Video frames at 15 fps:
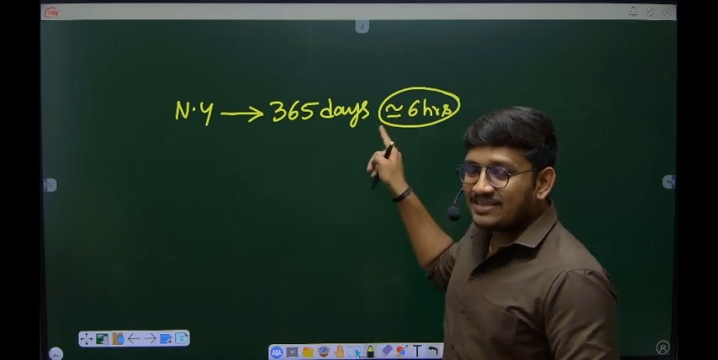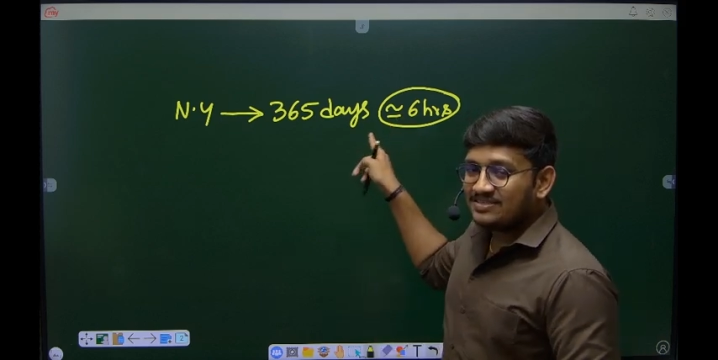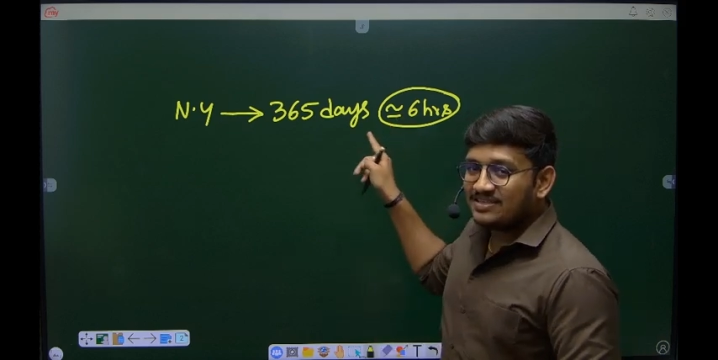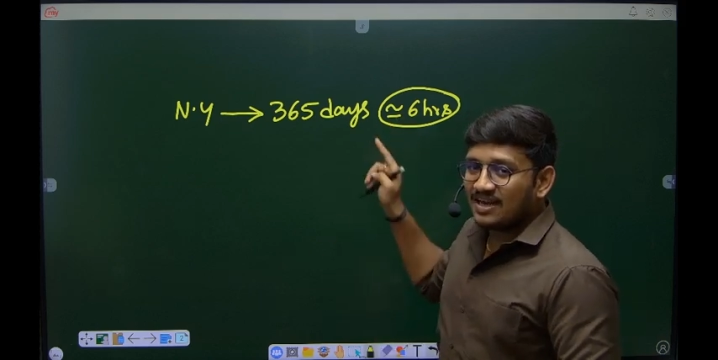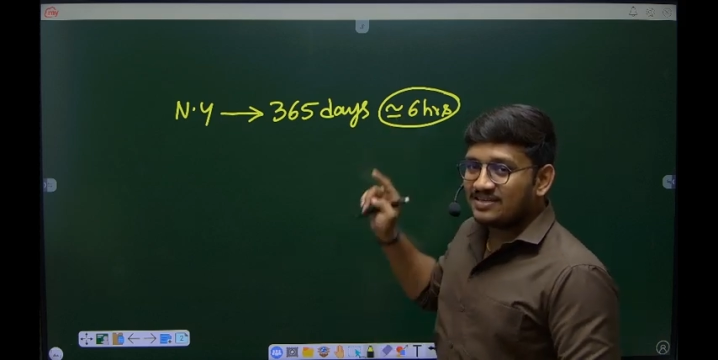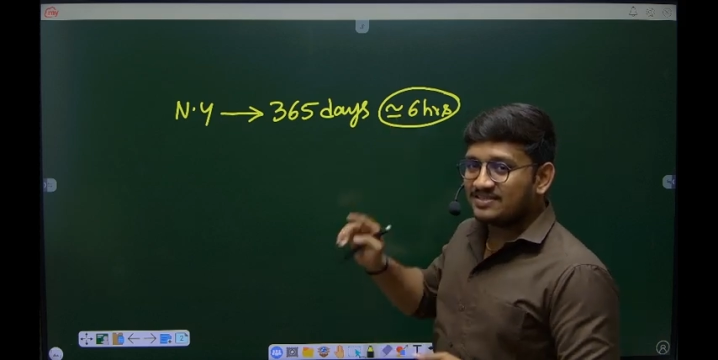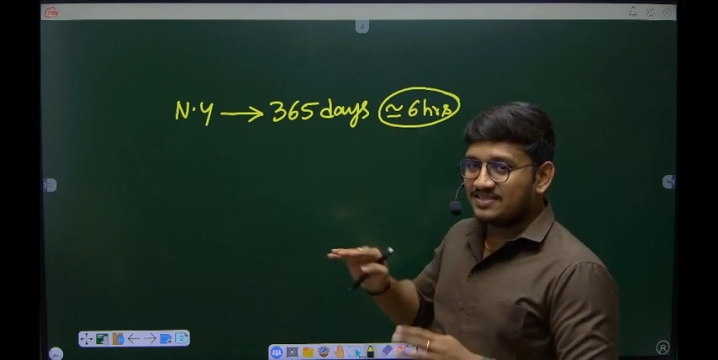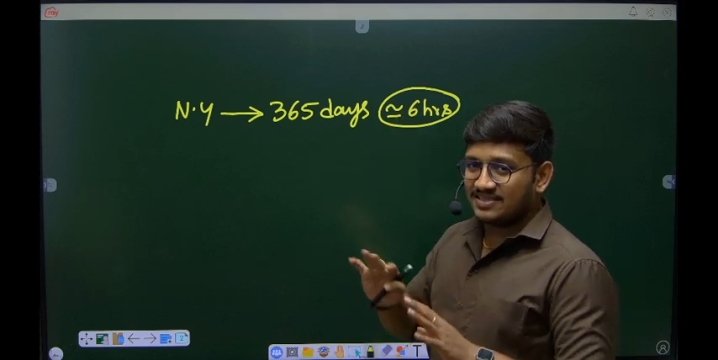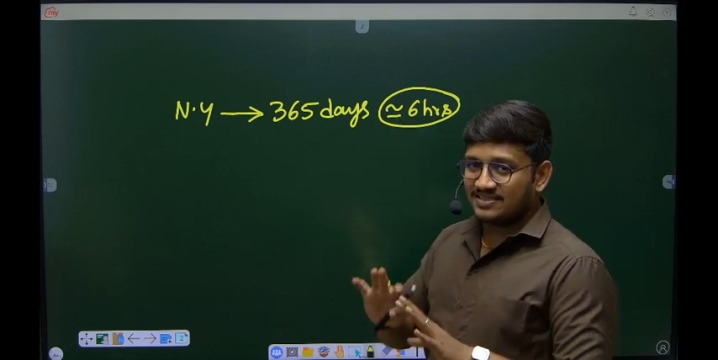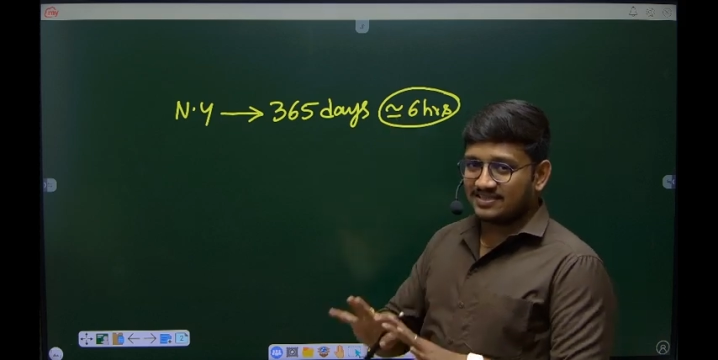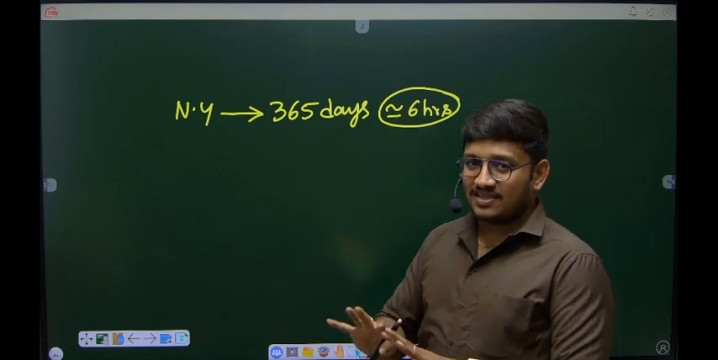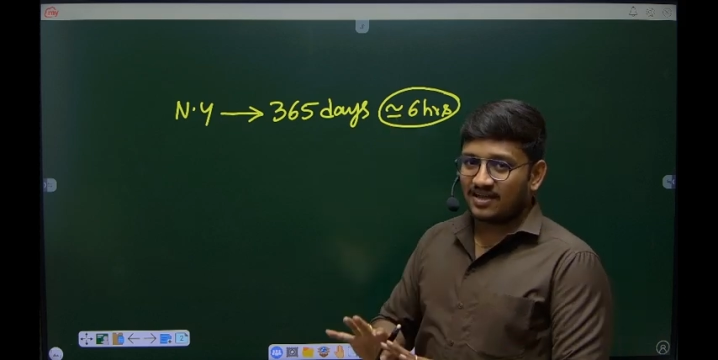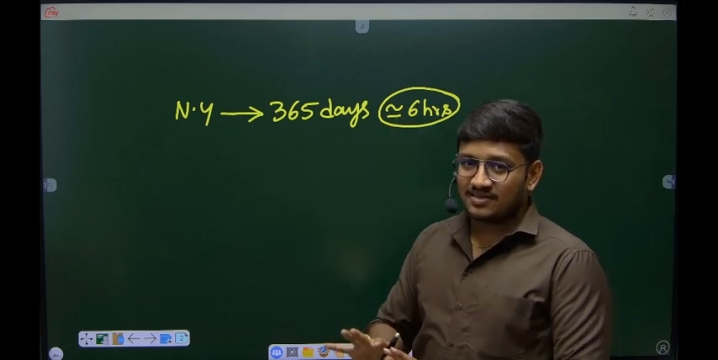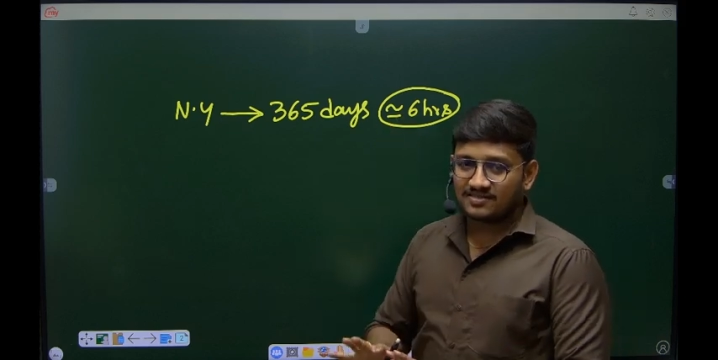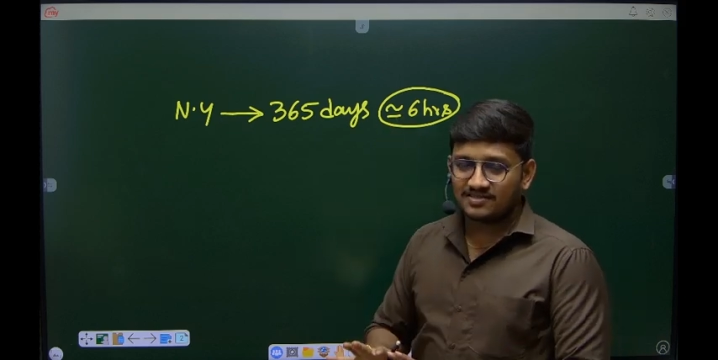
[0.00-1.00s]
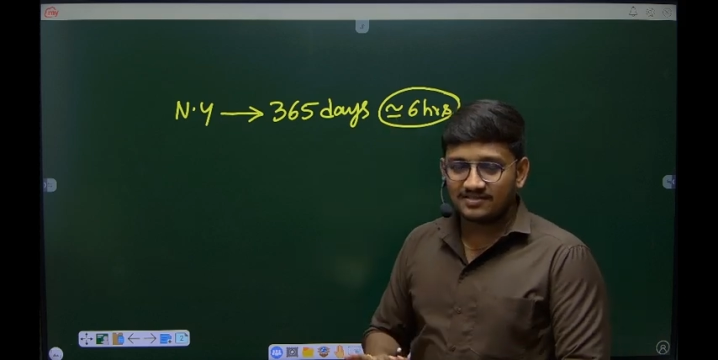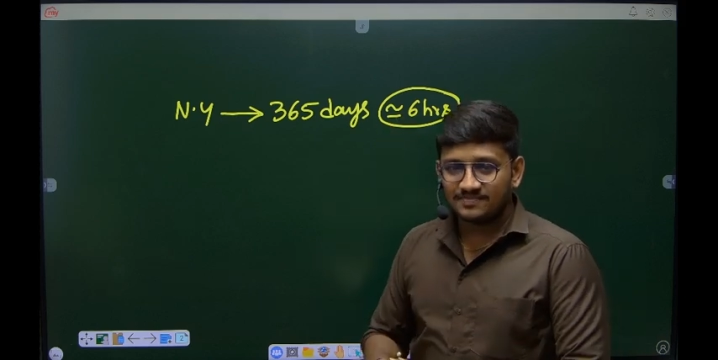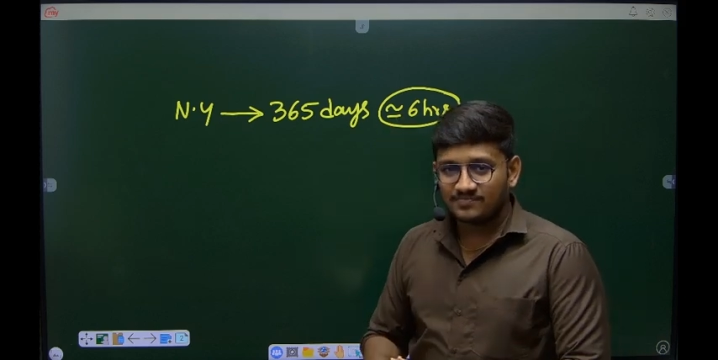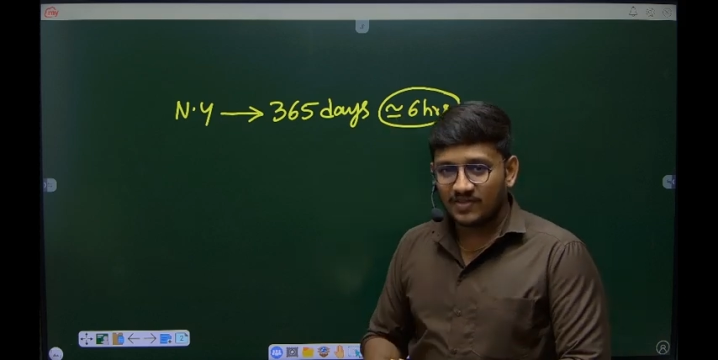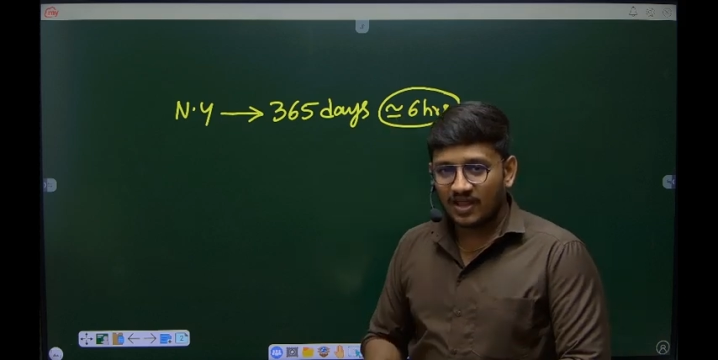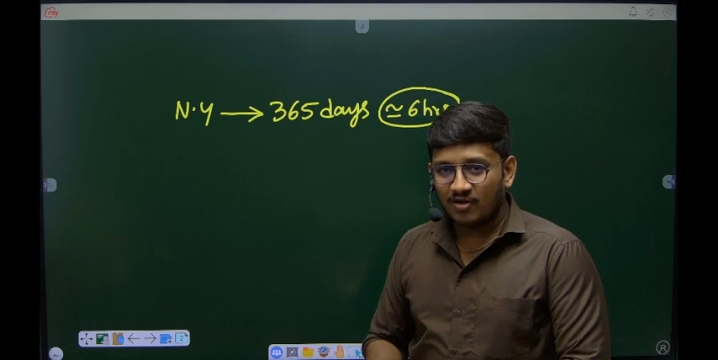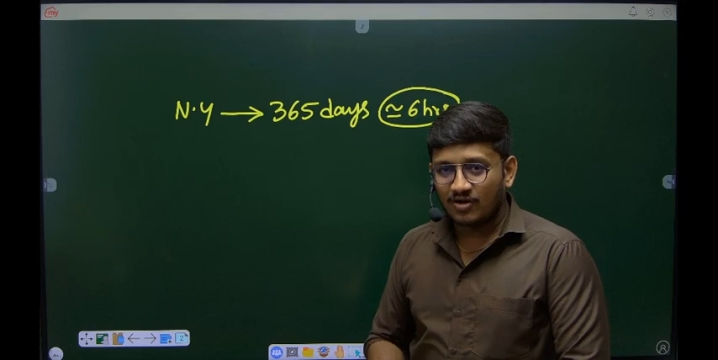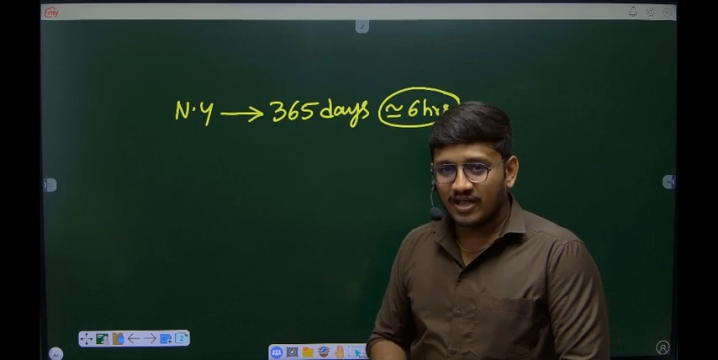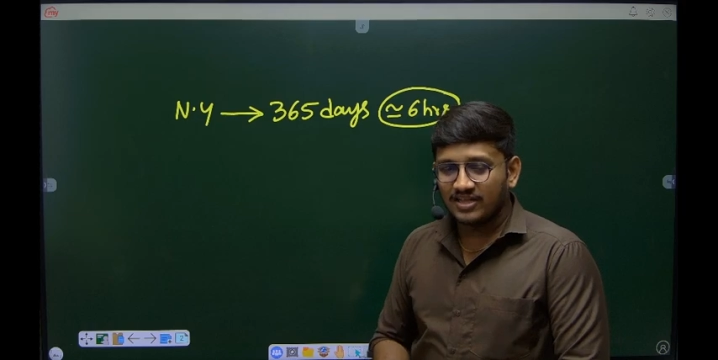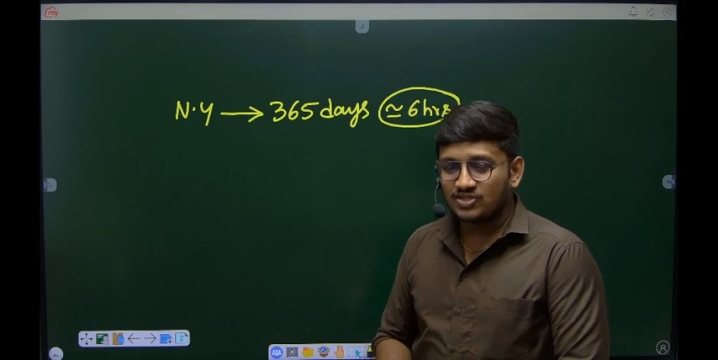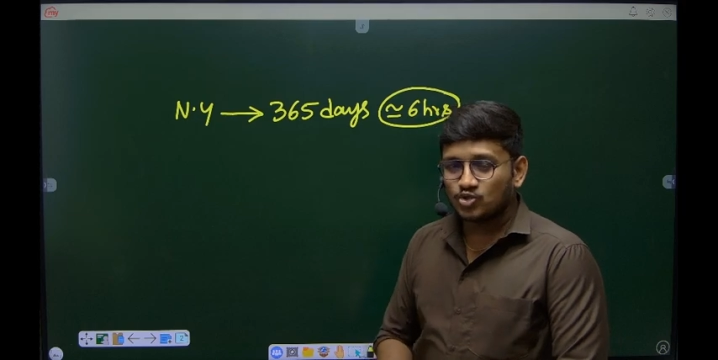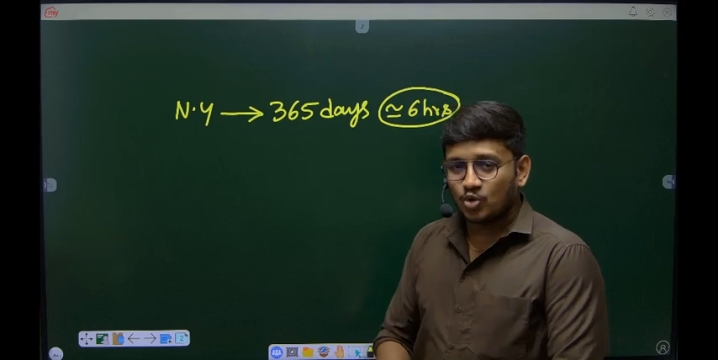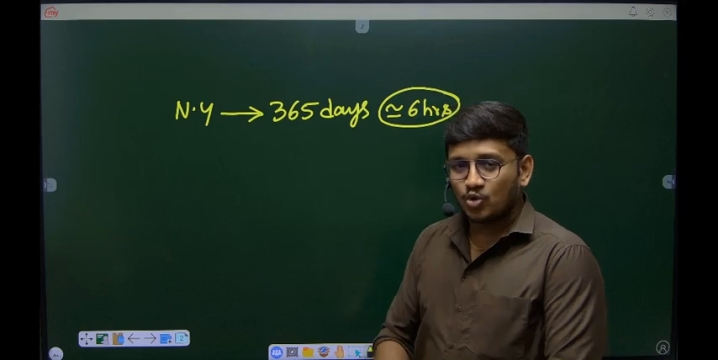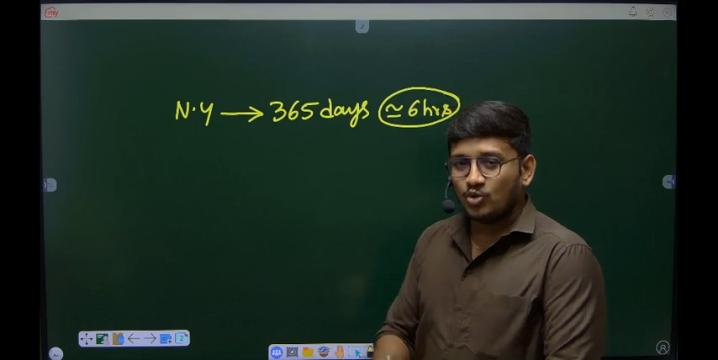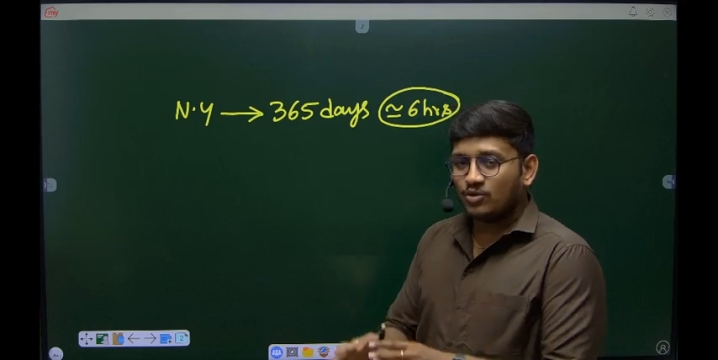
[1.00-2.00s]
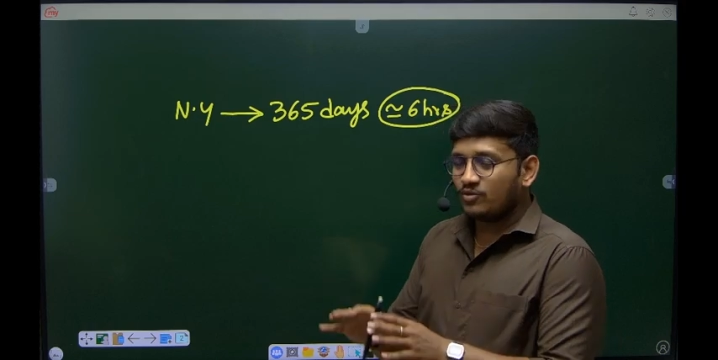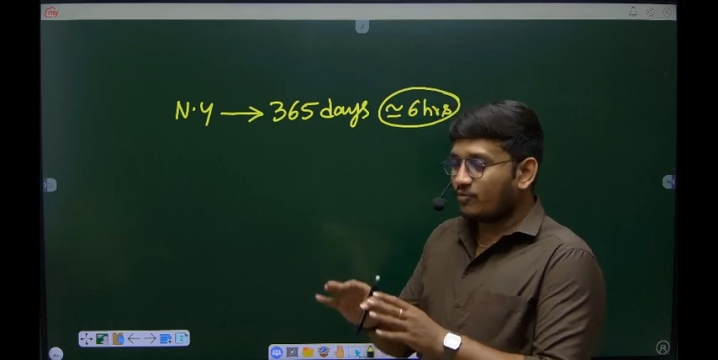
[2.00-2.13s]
that 6 hours. Okay, so